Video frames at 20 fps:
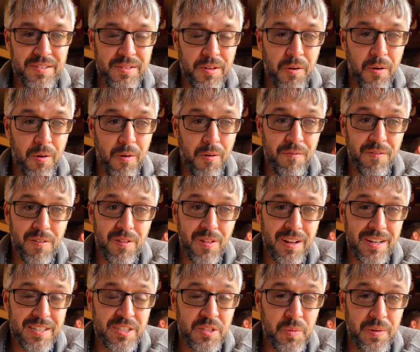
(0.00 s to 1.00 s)
so for
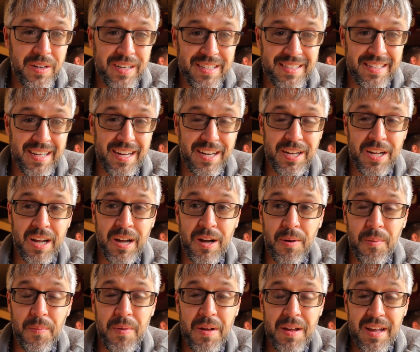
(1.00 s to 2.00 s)
lunch we decided to
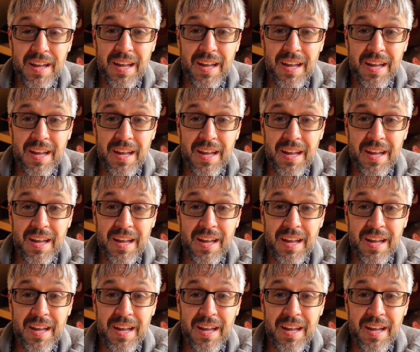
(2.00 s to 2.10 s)
come